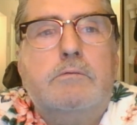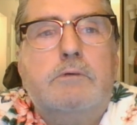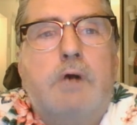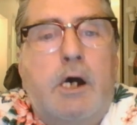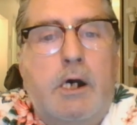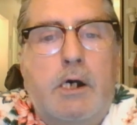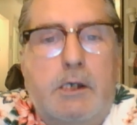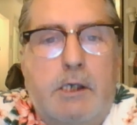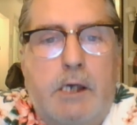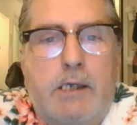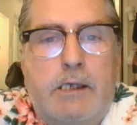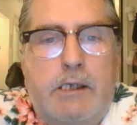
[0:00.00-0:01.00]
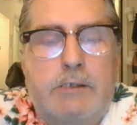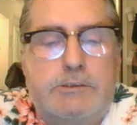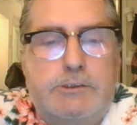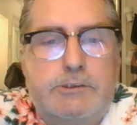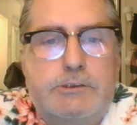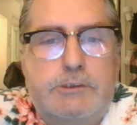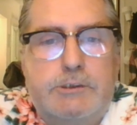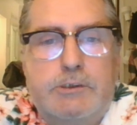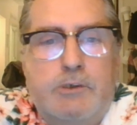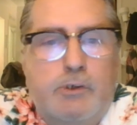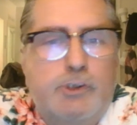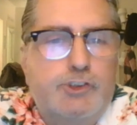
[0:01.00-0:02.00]
hug against
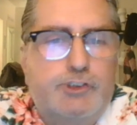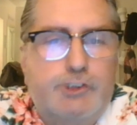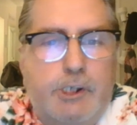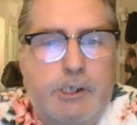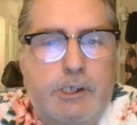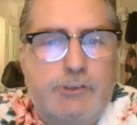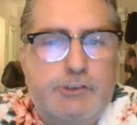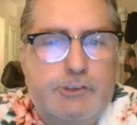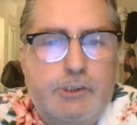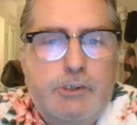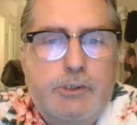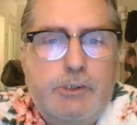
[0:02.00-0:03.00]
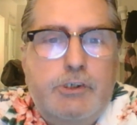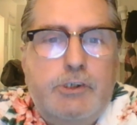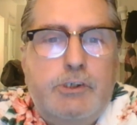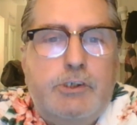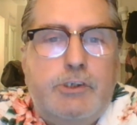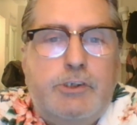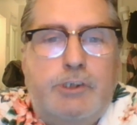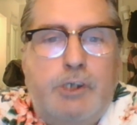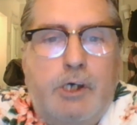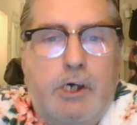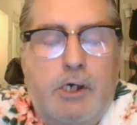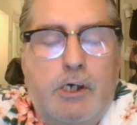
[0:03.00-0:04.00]
or cushion against
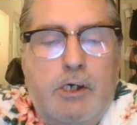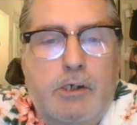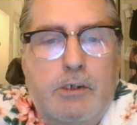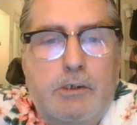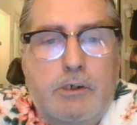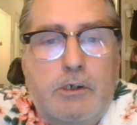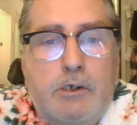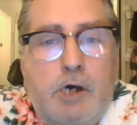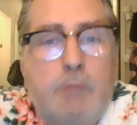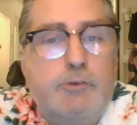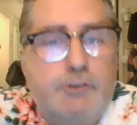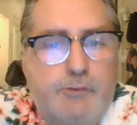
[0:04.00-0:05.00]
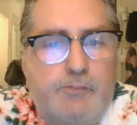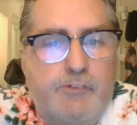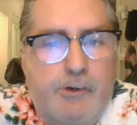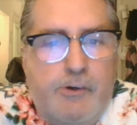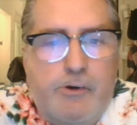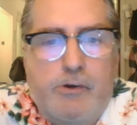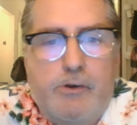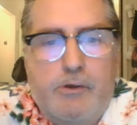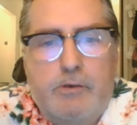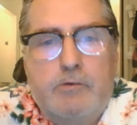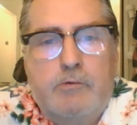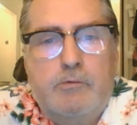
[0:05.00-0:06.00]
the Hubble Sphere,
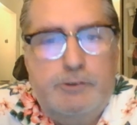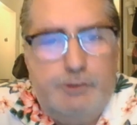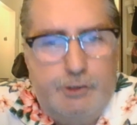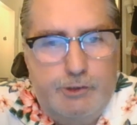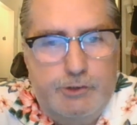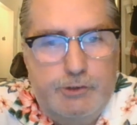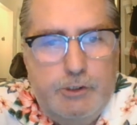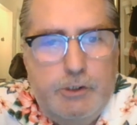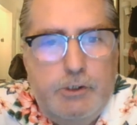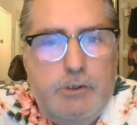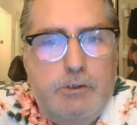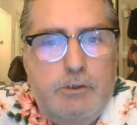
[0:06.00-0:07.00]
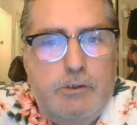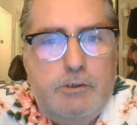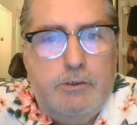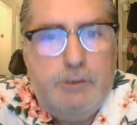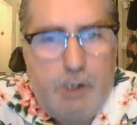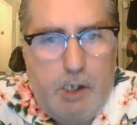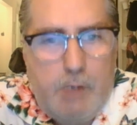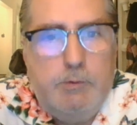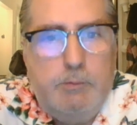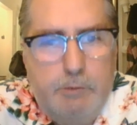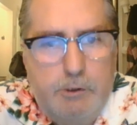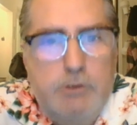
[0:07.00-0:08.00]
which is the Hubble
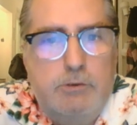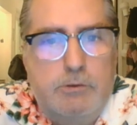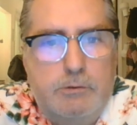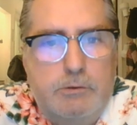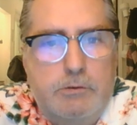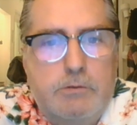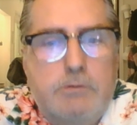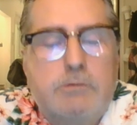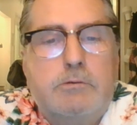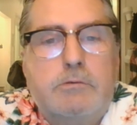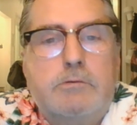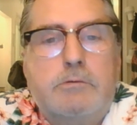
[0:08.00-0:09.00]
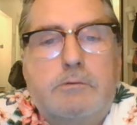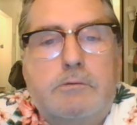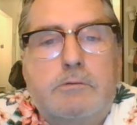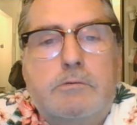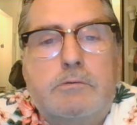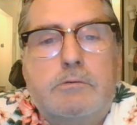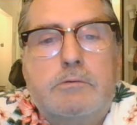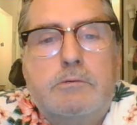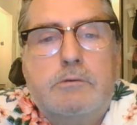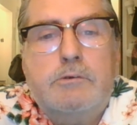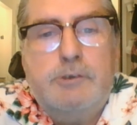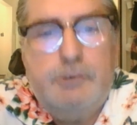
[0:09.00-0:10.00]
balloon.
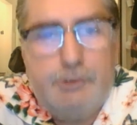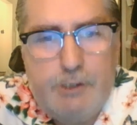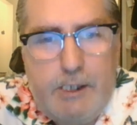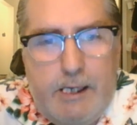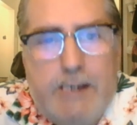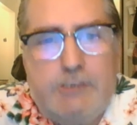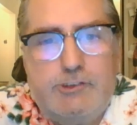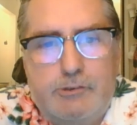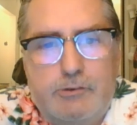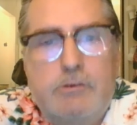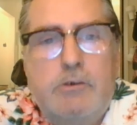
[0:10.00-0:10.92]
There's an actual